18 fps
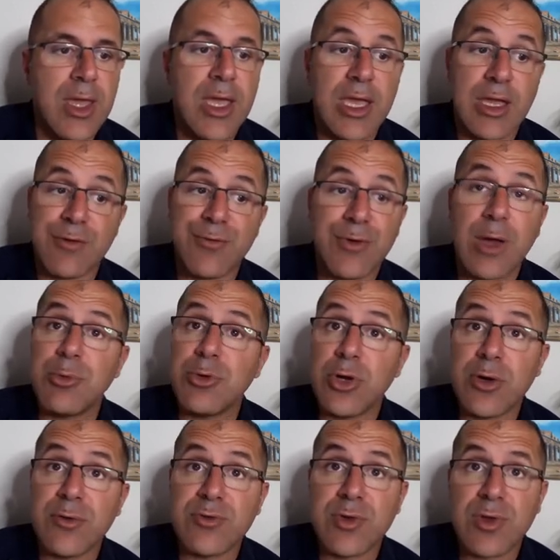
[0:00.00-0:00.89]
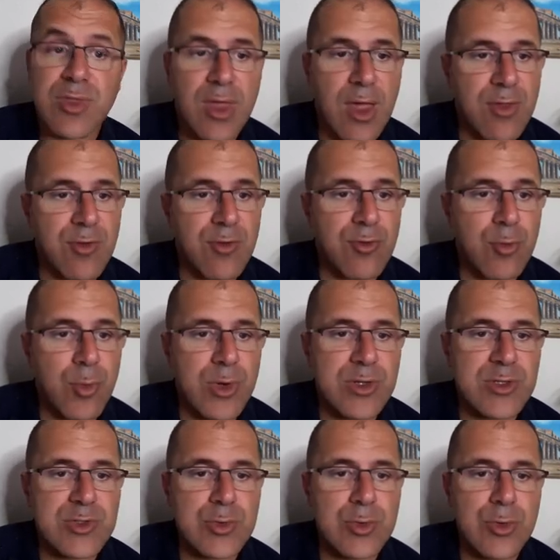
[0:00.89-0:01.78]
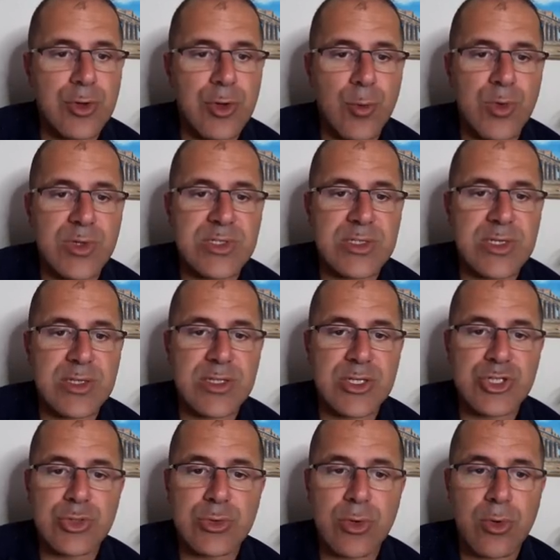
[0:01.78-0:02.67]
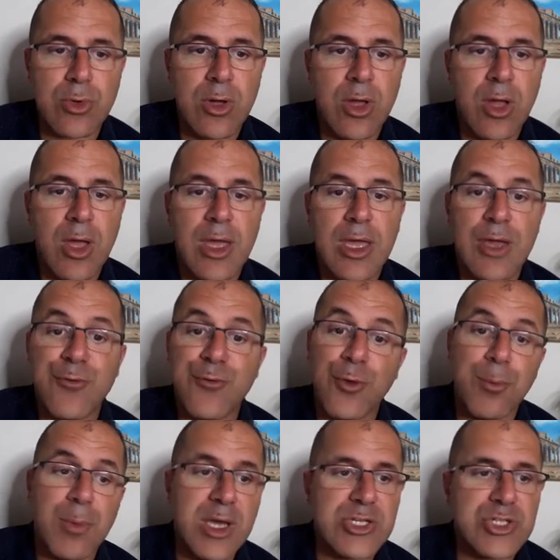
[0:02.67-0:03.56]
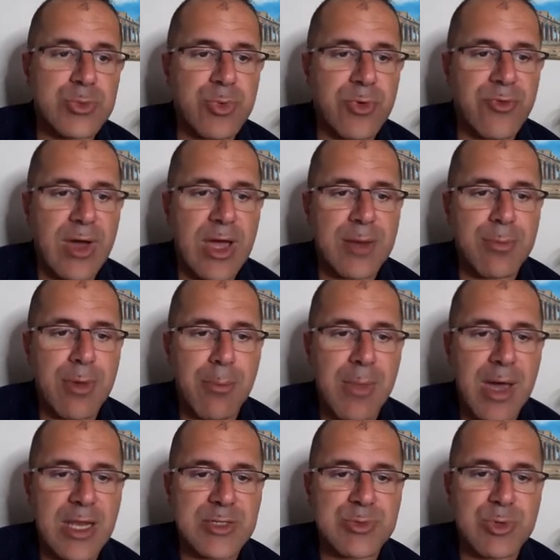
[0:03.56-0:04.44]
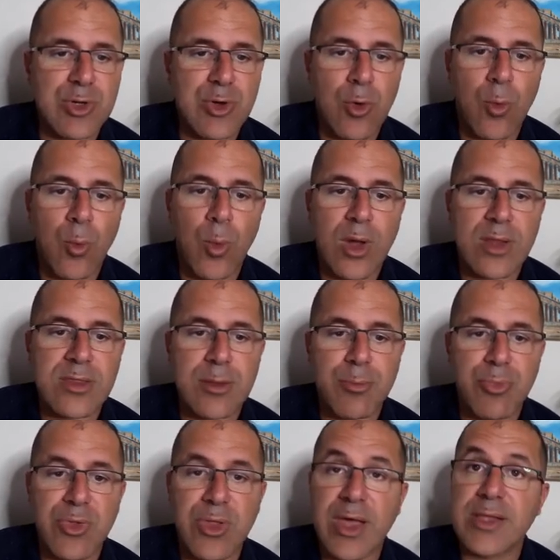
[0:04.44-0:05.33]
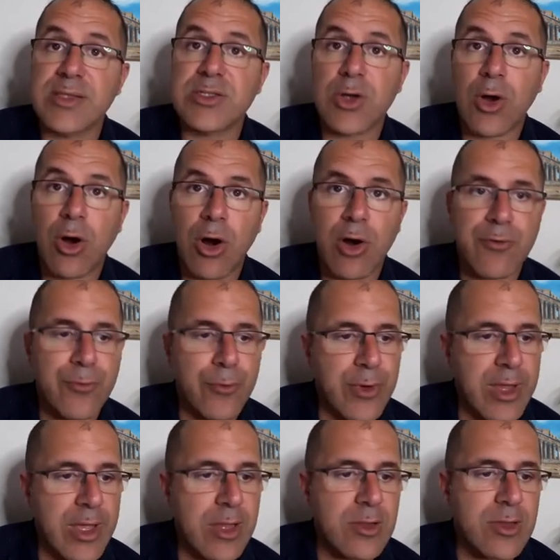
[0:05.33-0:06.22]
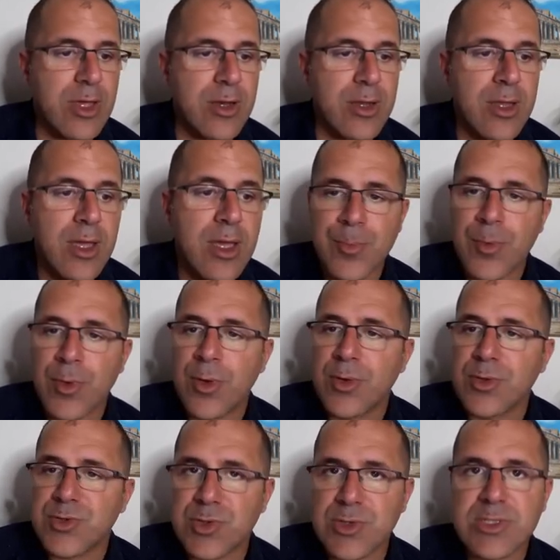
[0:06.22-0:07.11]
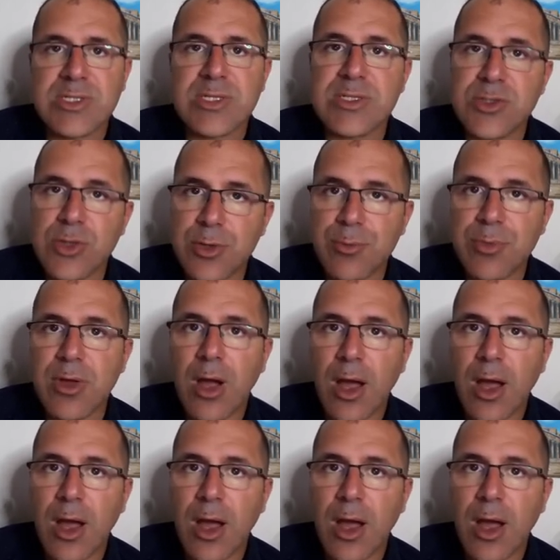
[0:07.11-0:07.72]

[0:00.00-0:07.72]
In February of 2022, there was an additional information provided by management on what the plans are for Haleon. So this is going to be